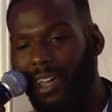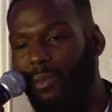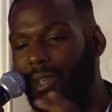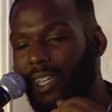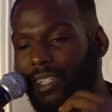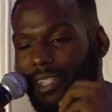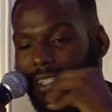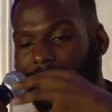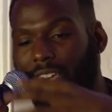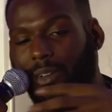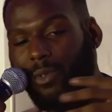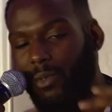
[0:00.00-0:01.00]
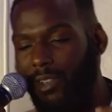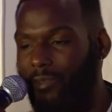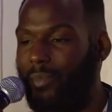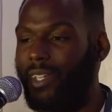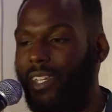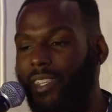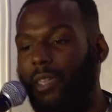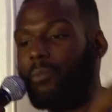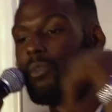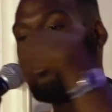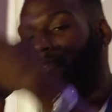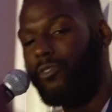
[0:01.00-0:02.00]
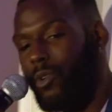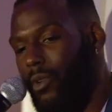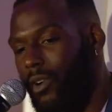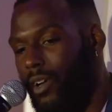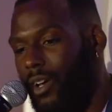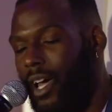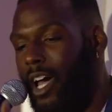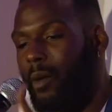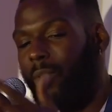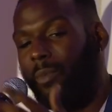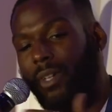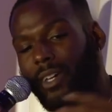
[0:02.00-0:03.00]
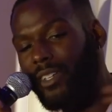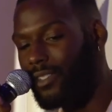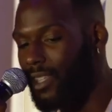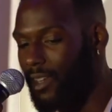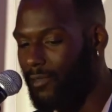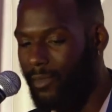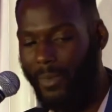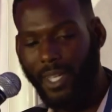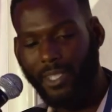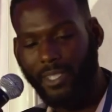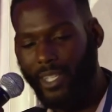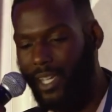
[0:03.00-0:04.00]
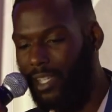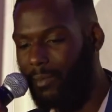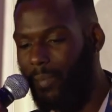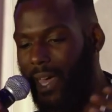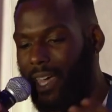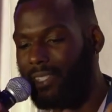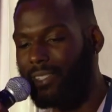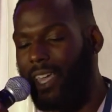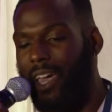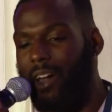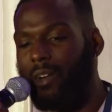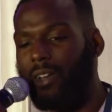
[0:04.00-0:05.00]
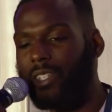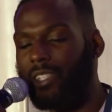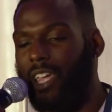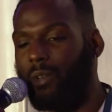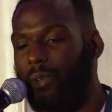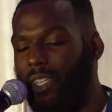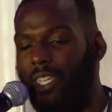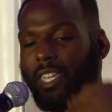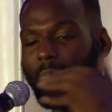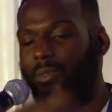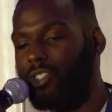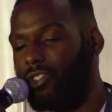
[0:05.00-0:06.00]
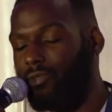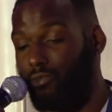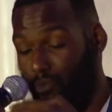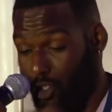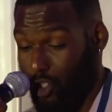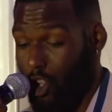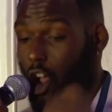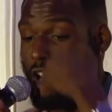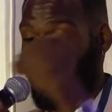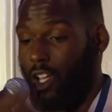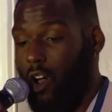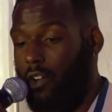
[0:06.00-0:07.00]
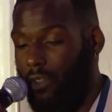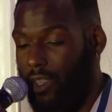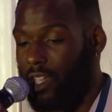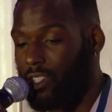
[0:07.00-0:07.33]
Like, we get to take what we've been and then move forward, but because the information's not getting passed down, it's like we keep starting over.